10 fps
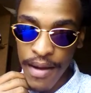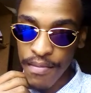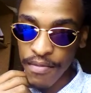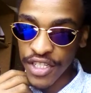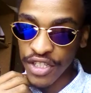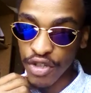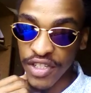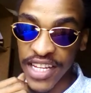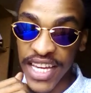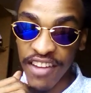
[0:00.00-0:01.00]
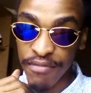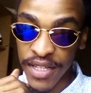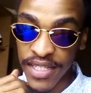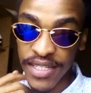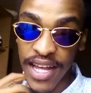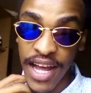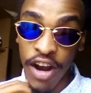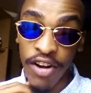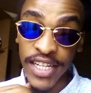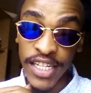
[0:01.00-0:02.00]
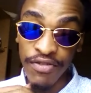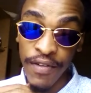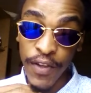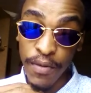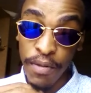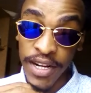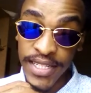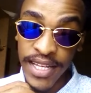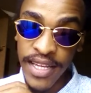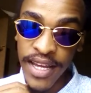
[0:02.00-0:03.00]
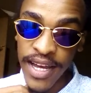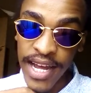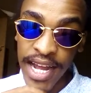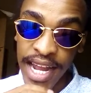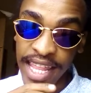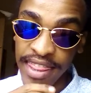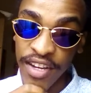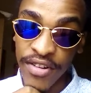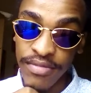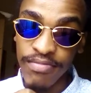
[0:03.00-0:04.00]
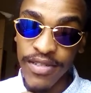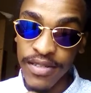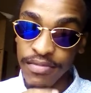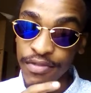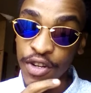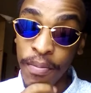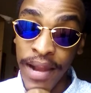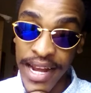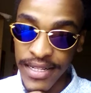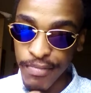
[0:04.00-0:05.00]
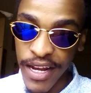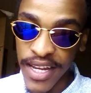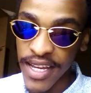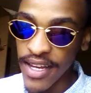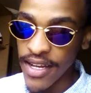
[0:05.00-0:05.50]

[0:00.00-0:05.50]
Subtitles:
which is usually government's collected revenue policy and their planned spending.